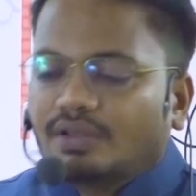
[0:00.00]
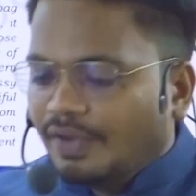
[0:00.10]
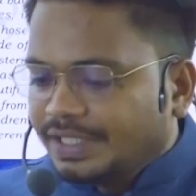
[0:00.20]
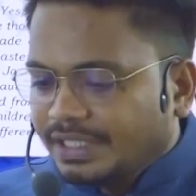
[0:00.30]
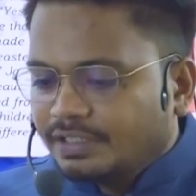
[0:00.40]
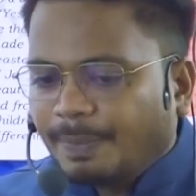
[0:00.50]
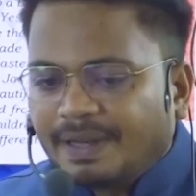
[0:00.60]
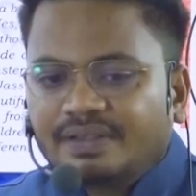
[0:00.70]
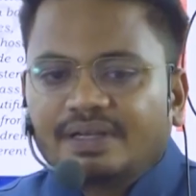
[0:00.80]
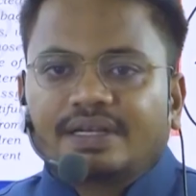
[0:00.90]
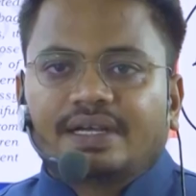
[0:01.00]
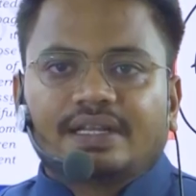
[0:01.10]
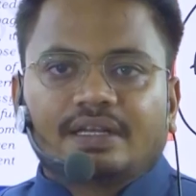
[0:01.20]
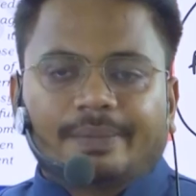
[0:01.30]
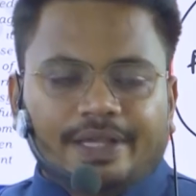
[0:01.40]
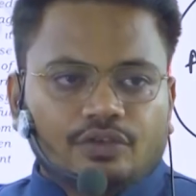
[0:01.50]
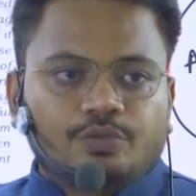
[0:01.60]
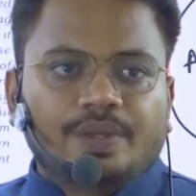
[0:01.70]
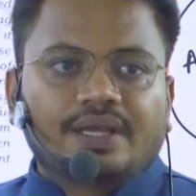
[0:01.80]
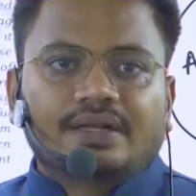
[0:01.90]
which is presented in
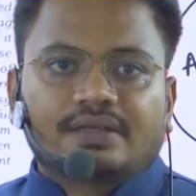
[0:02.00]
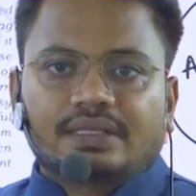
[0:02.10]
biosphere